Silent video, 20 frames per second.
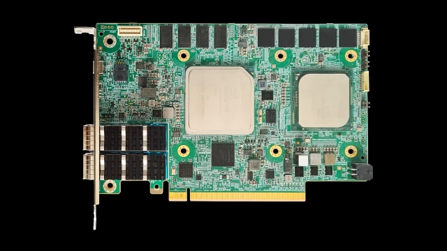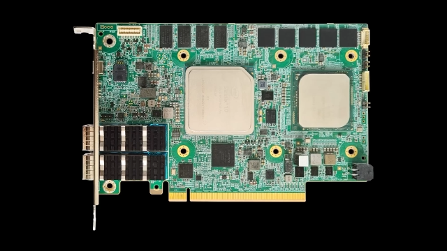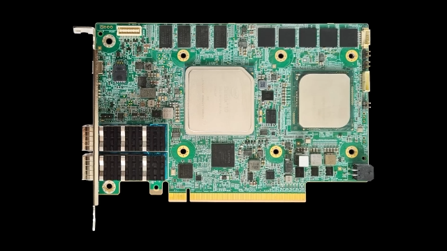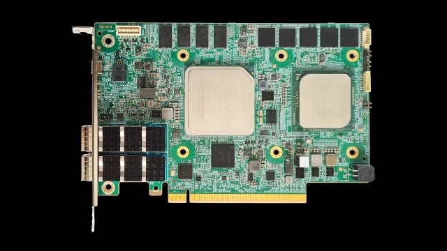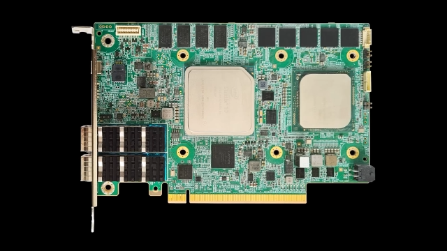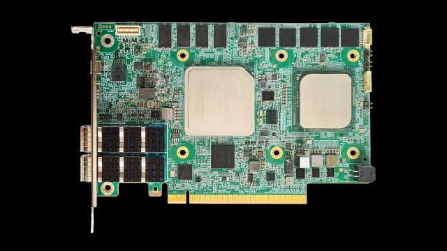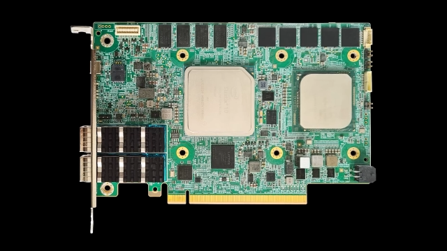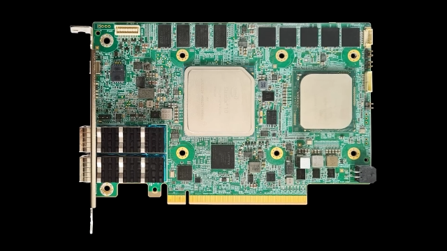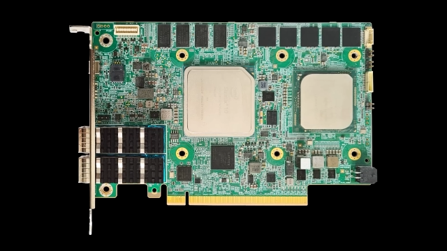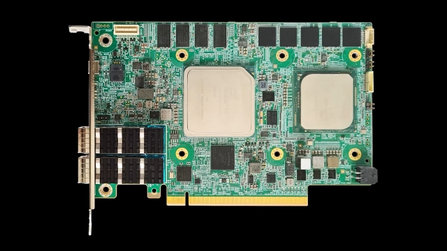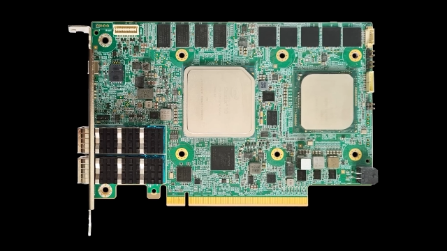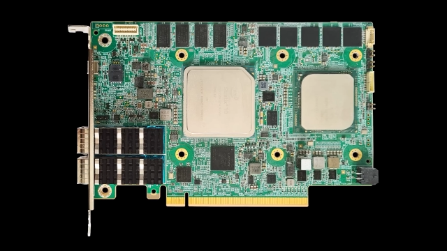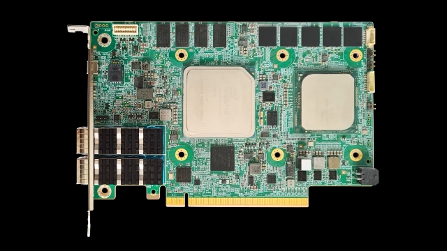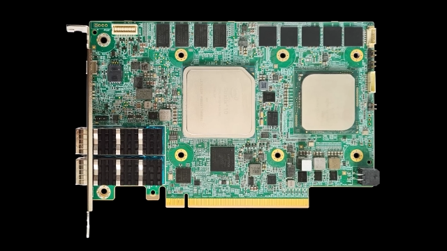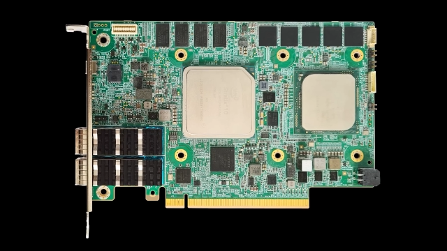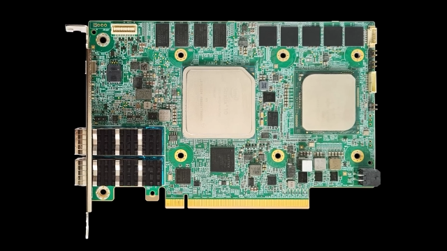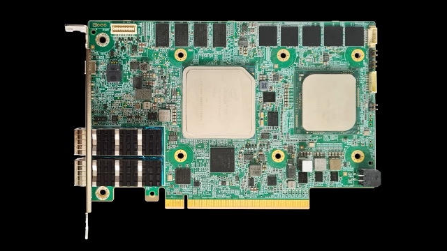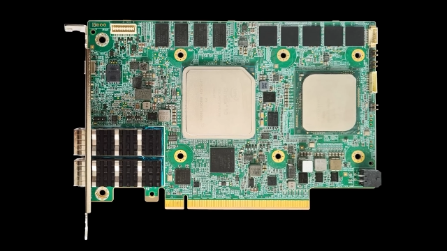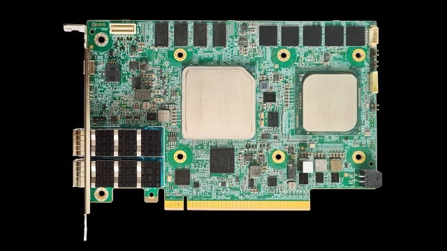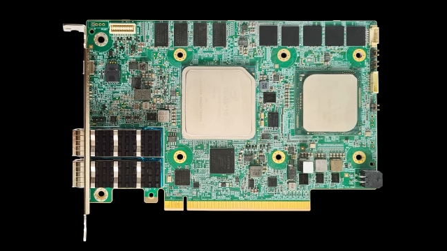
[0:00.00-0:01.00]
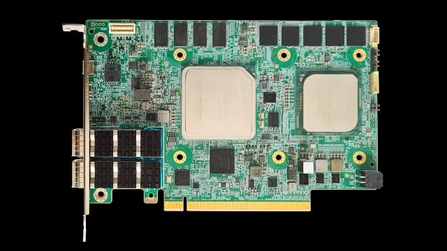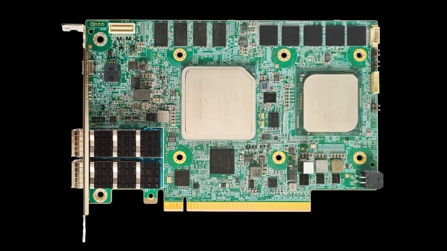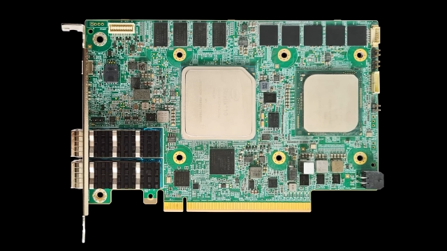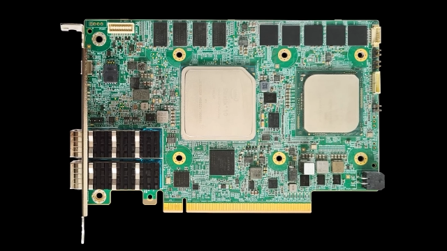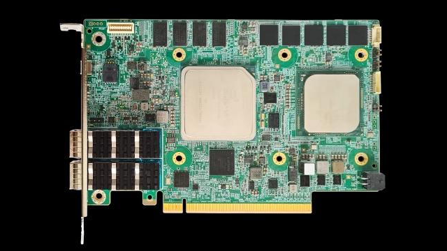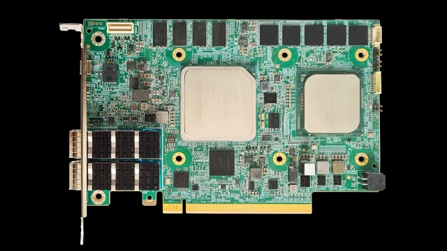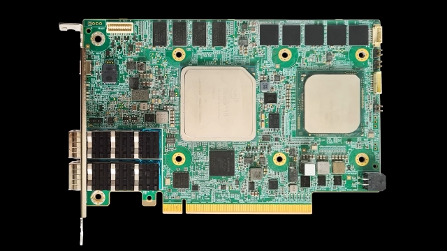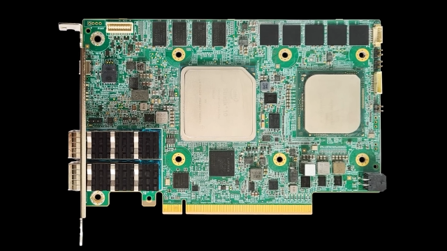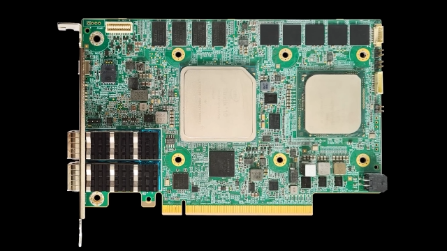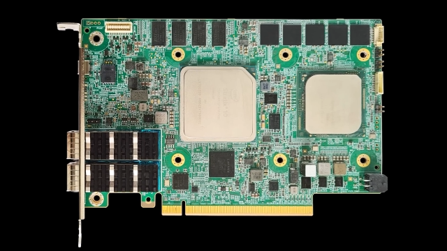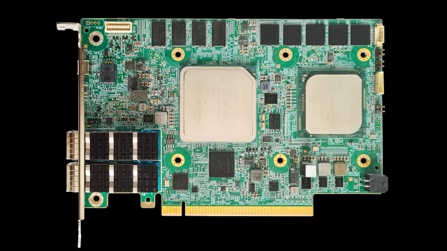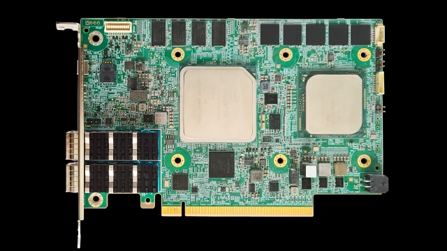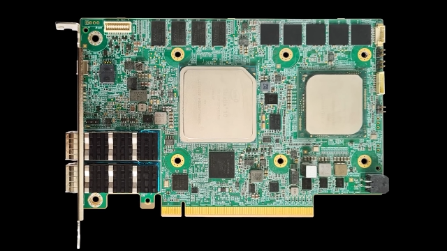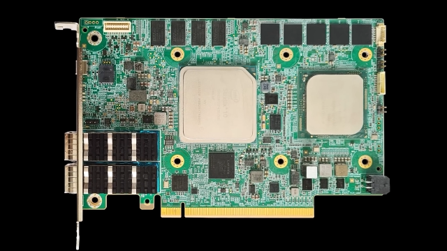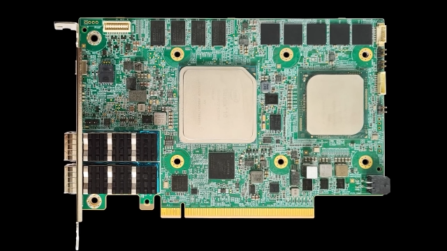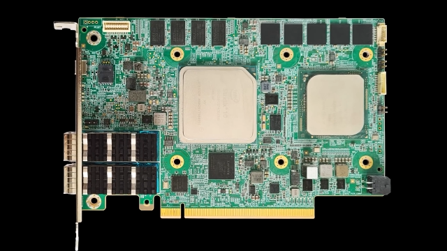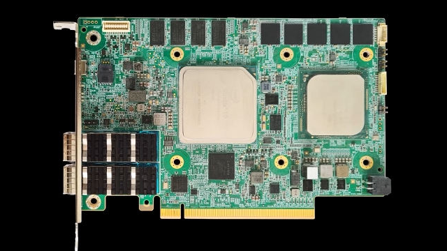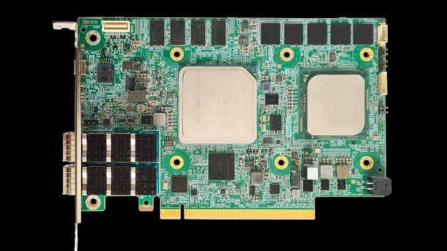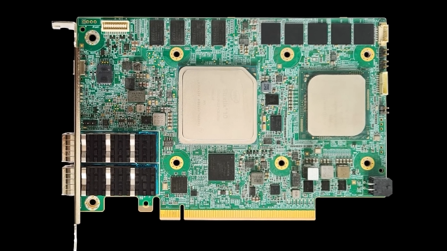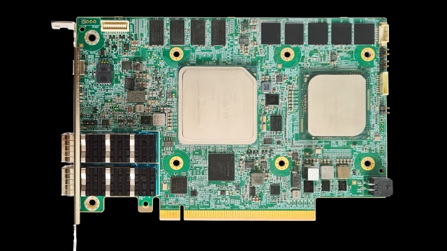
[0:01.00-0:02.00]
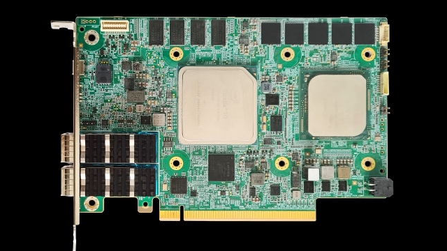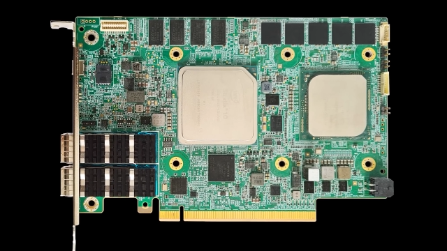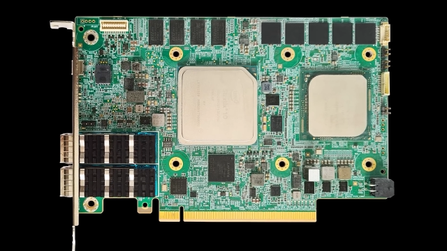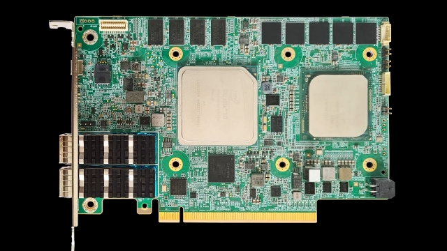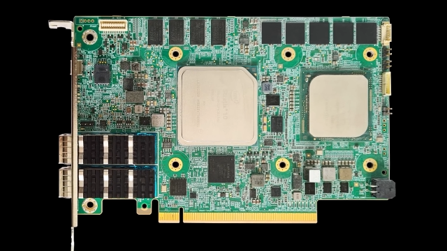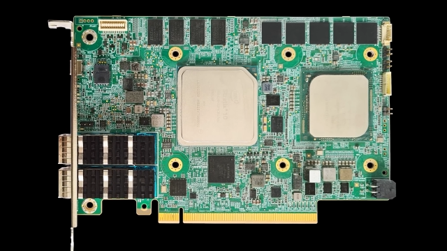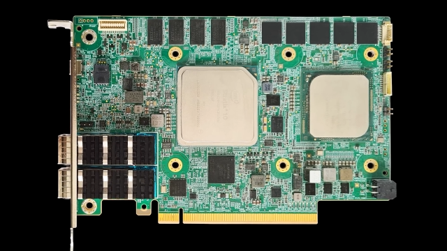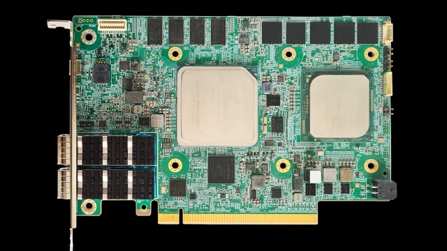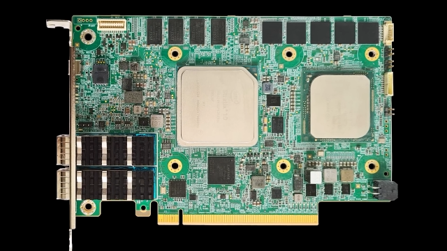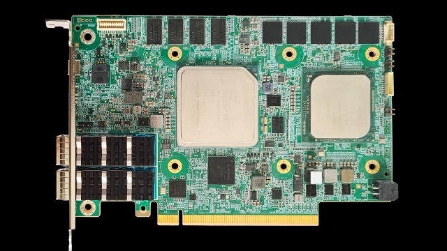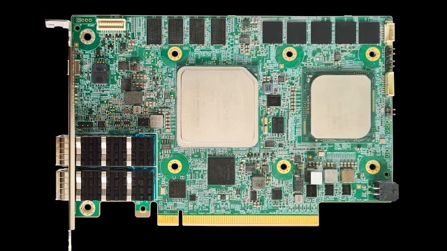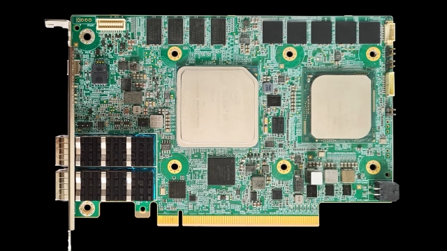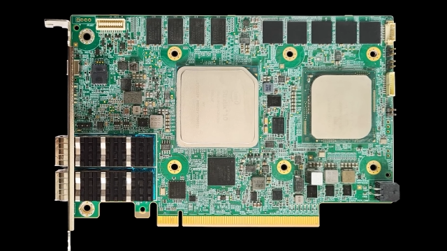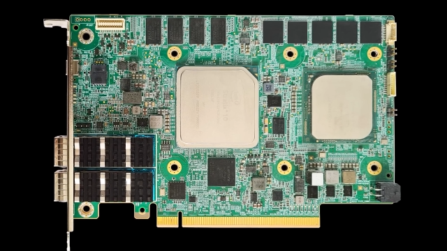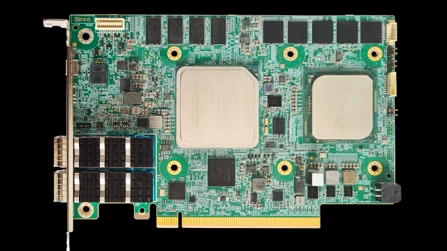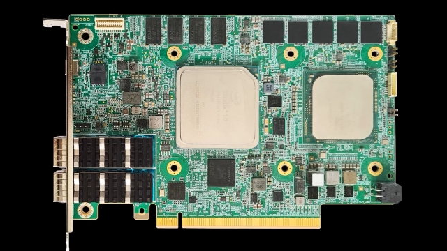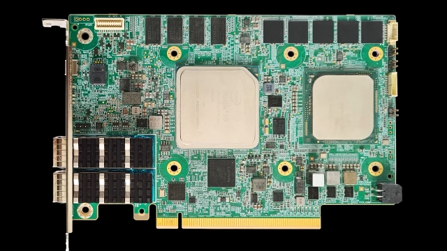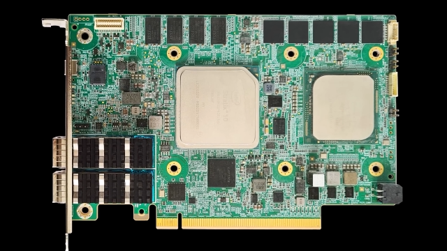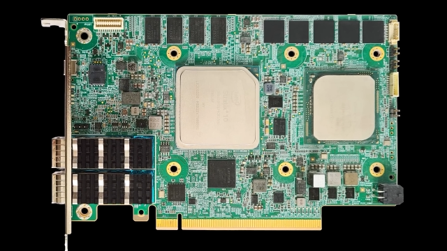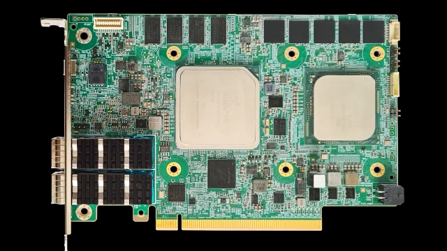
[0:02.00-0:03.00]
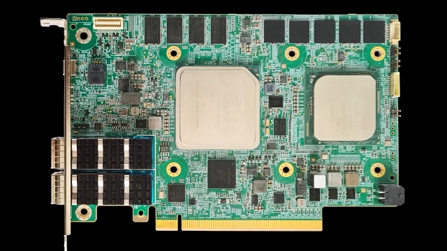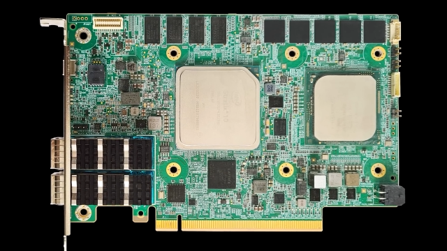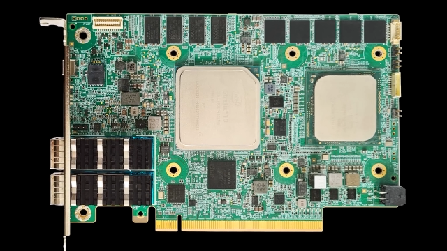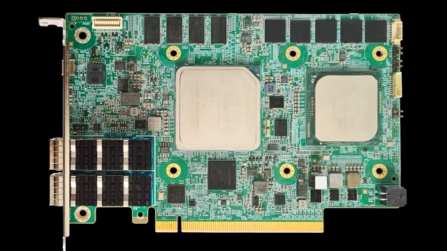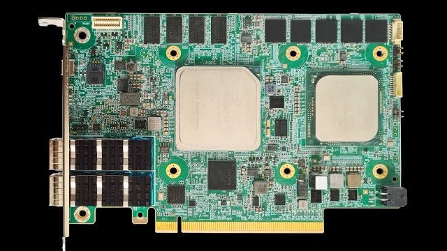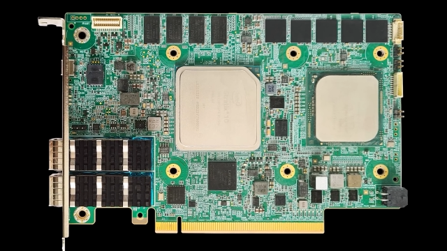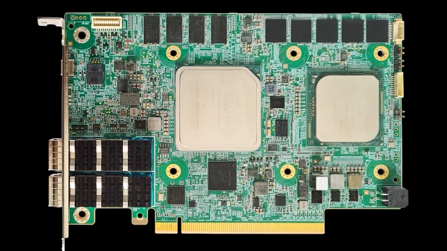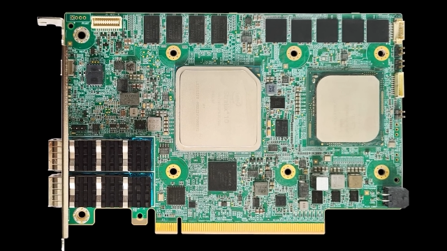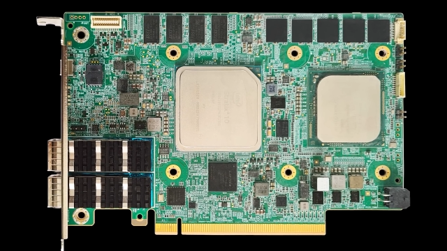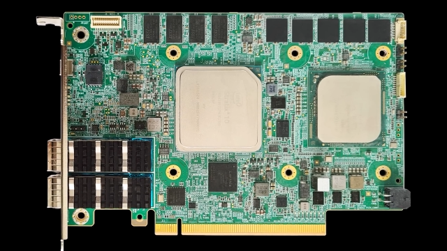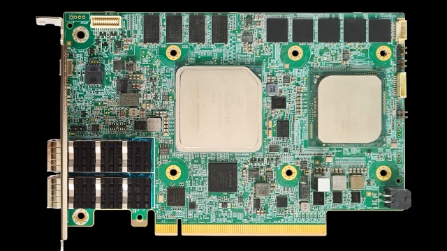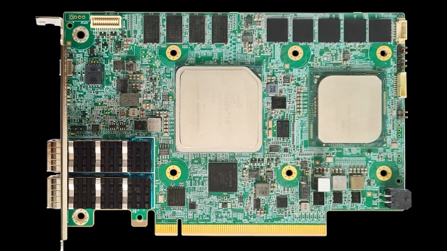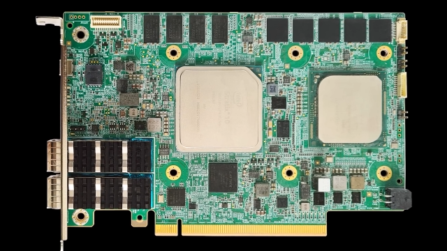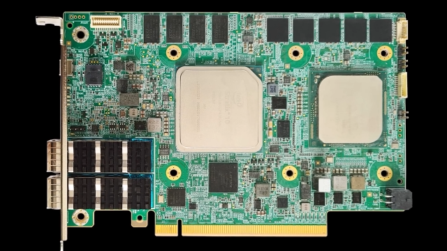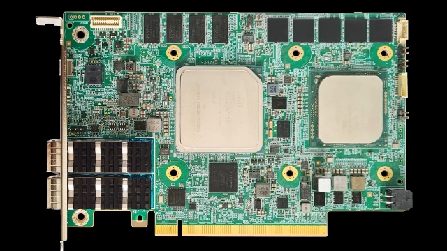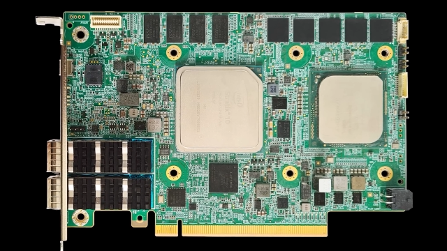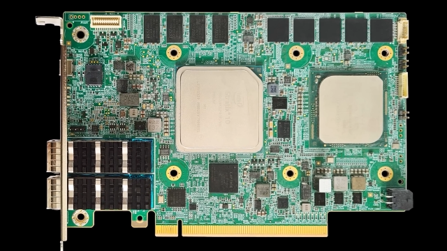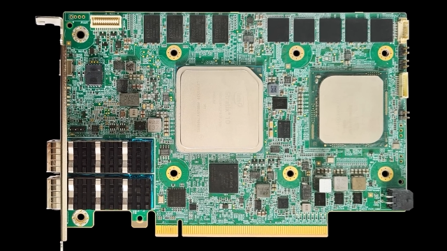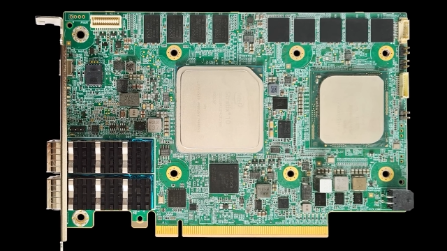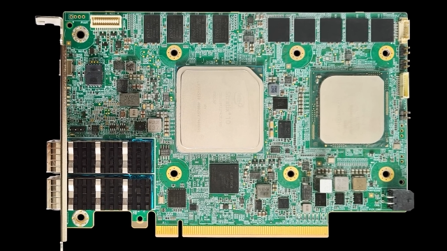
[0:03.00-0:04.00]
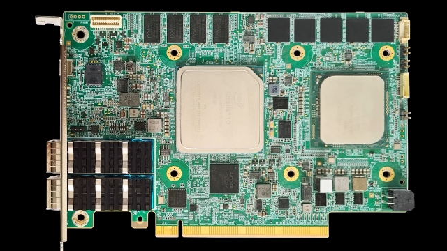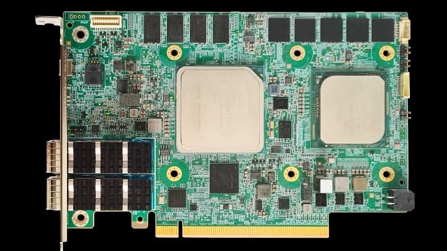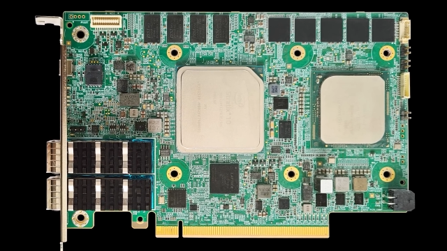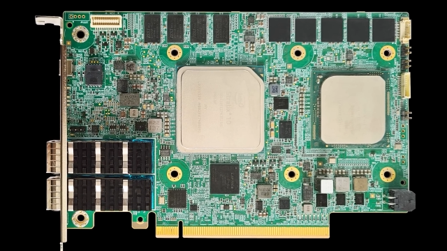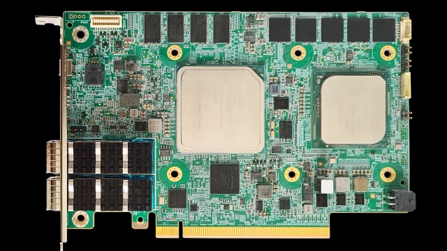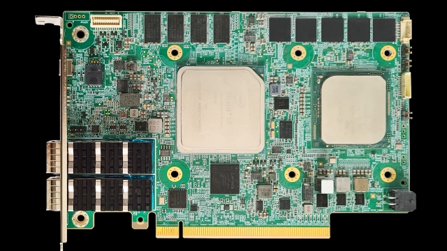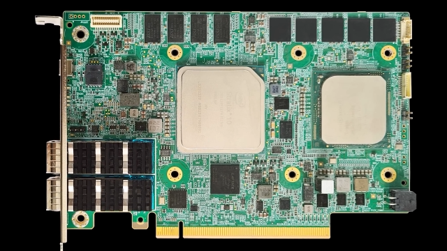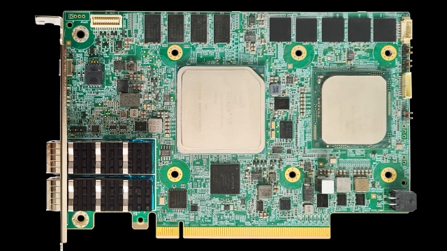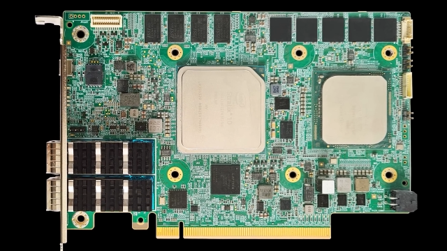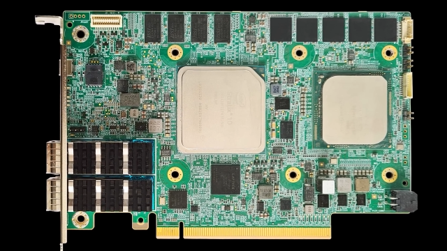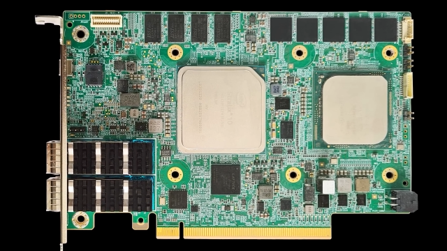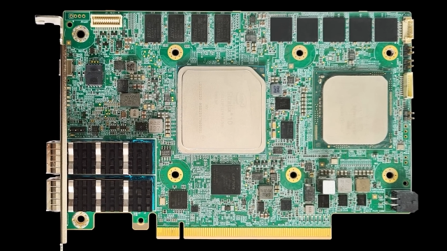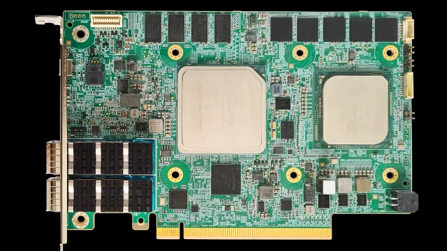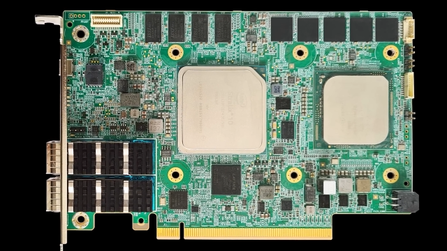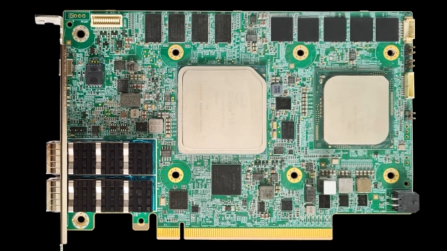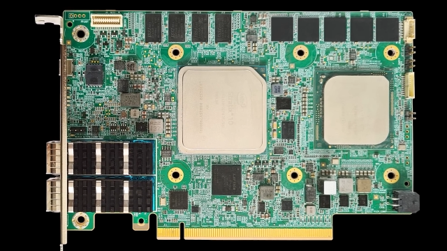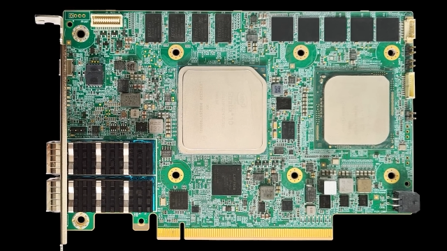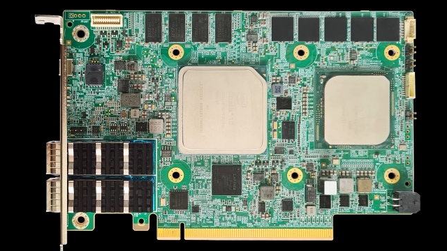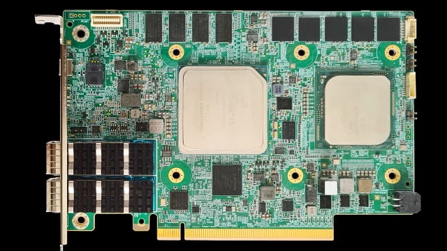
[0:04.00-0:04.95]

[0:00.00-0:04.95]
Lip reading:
[unreadable: no face in view]